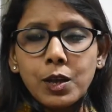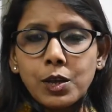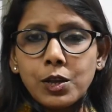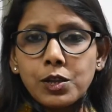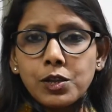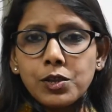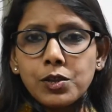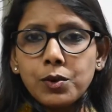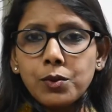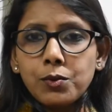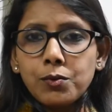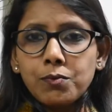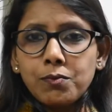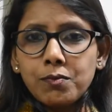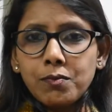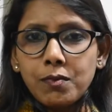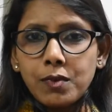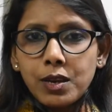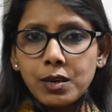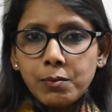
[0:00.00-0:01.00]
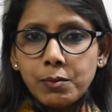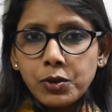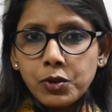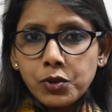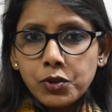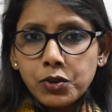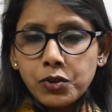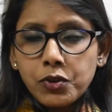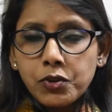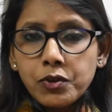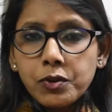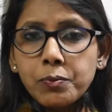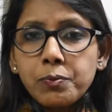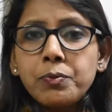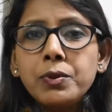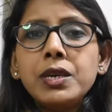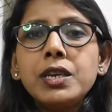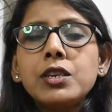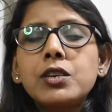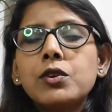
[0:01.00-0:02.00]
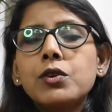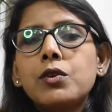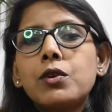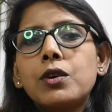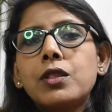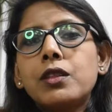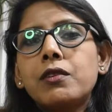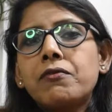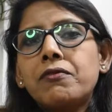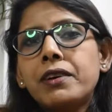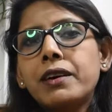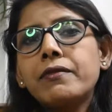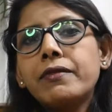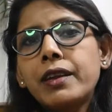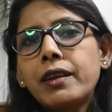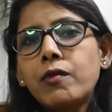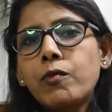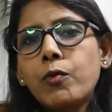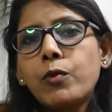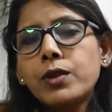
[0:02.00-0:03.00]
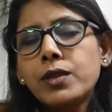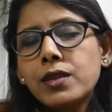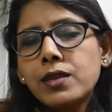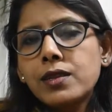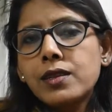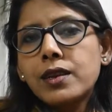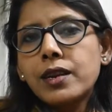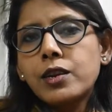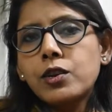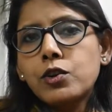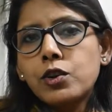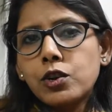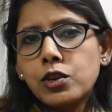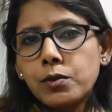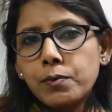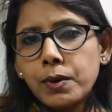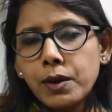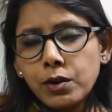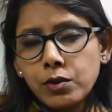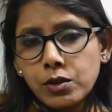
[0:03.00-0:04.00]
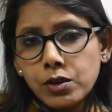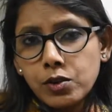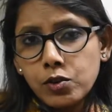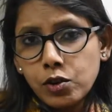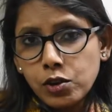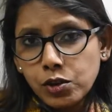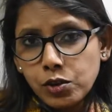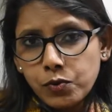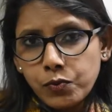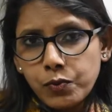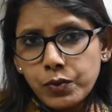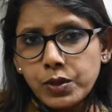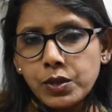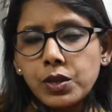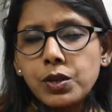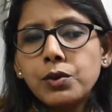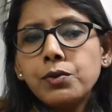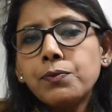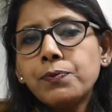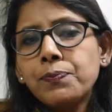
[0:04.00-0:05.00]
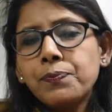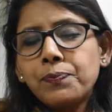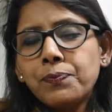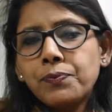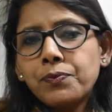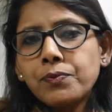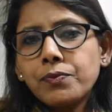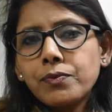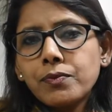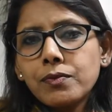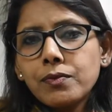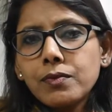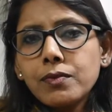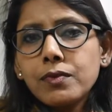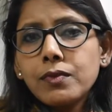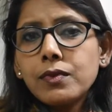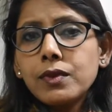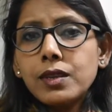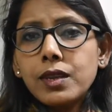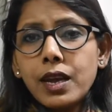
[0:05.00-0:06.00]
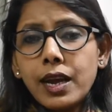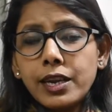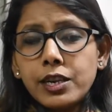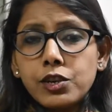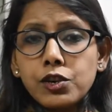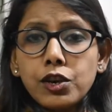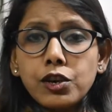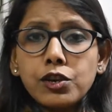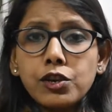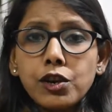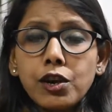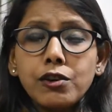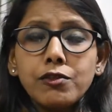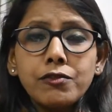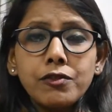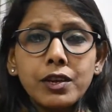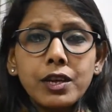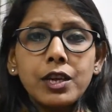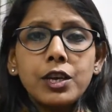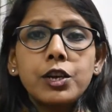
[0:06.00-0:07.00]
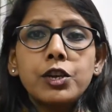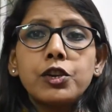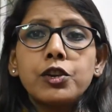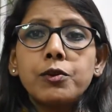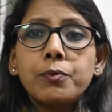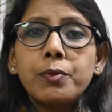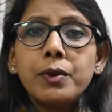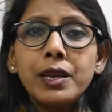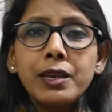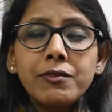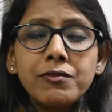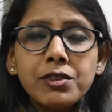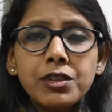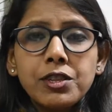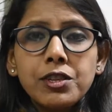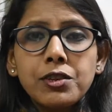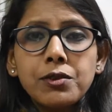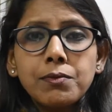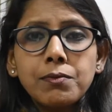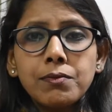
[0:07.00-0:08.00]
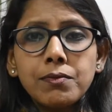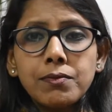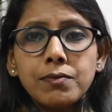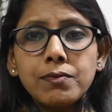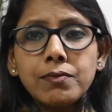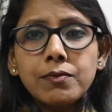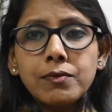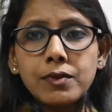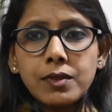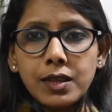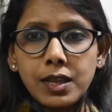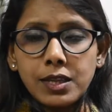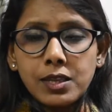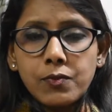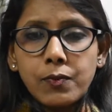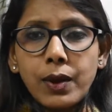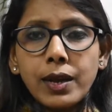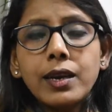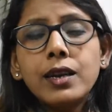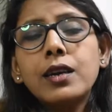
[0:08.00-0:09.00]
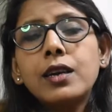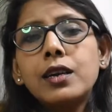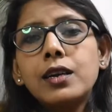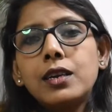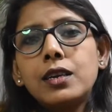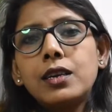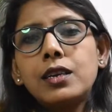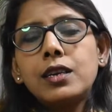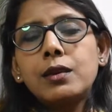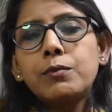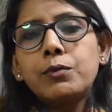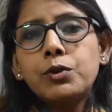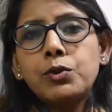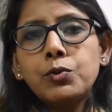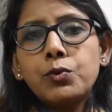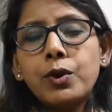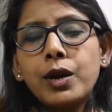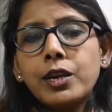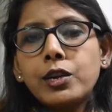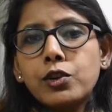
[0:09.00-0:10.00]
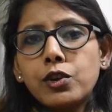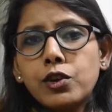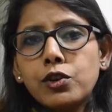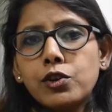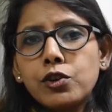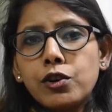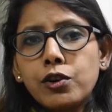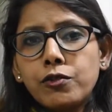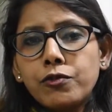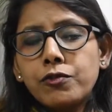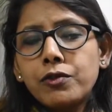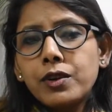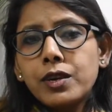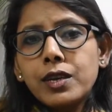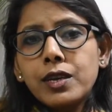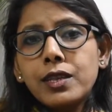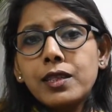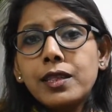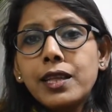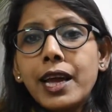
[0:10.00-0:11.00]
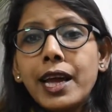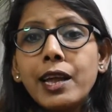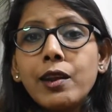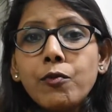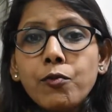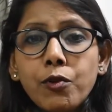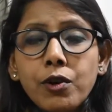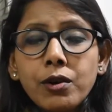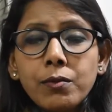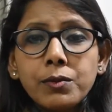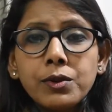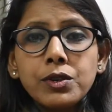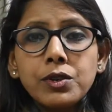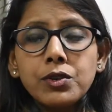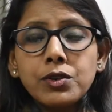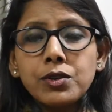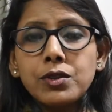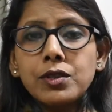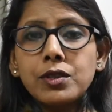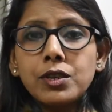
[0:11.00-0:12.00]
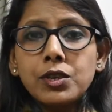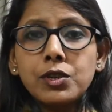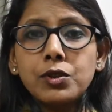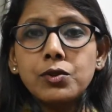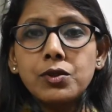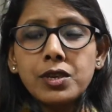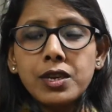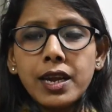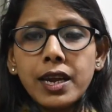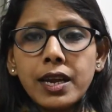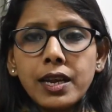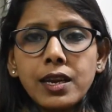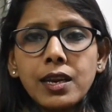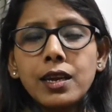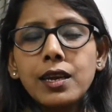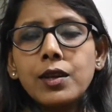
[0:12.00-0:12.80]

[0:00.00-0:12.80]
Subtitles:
So let me just repeat all the 5 influences that I talked with you. I talked of your belief system, that's 1. Number 2, I talked of the environment that you stay in.